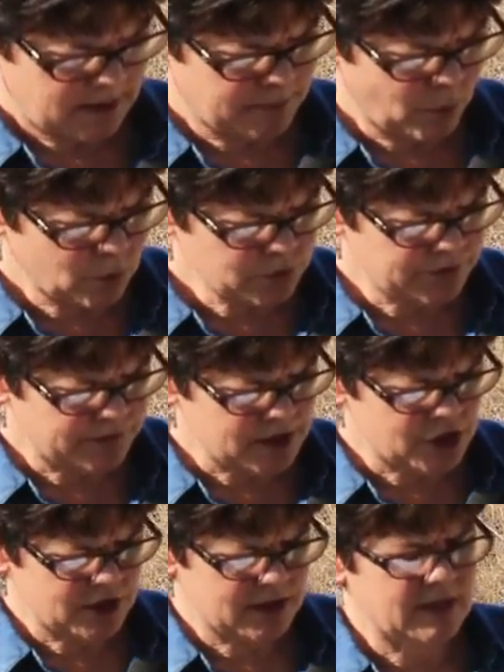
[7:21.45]
bold
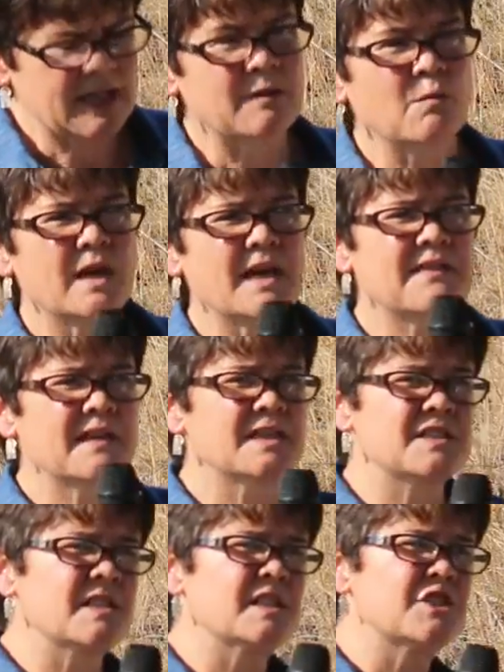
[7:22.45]
vision and what I think
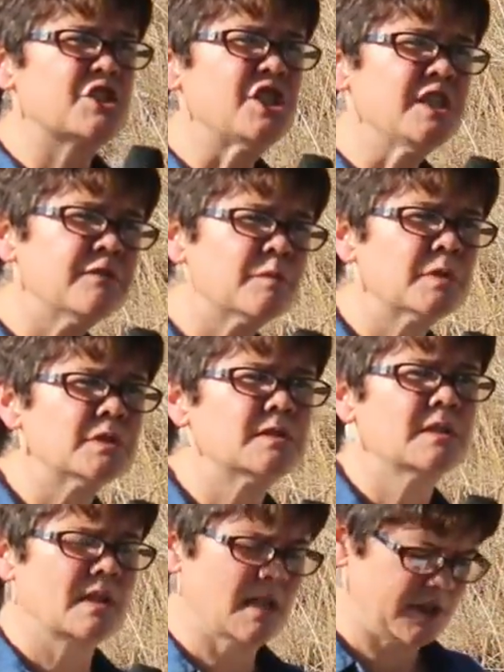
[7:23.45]
is an
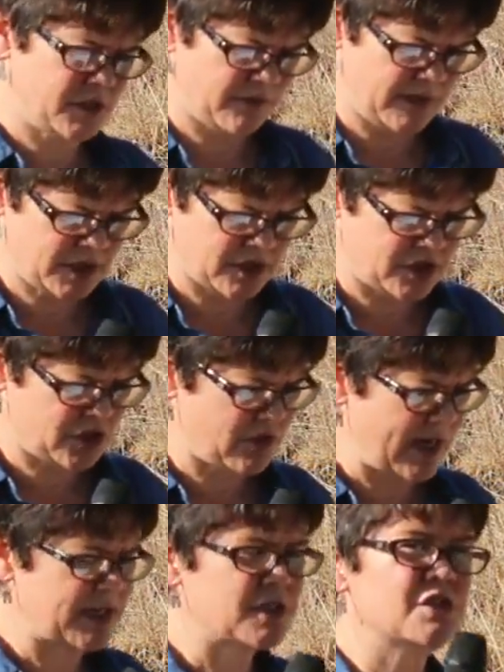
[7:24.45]
achievable conservation
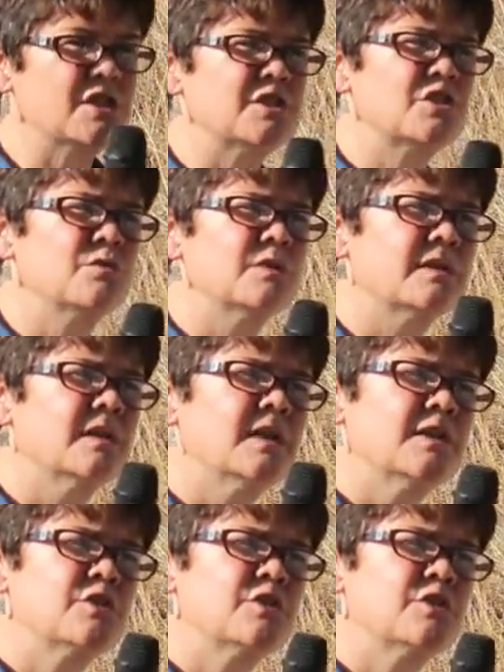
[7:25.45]
strategy to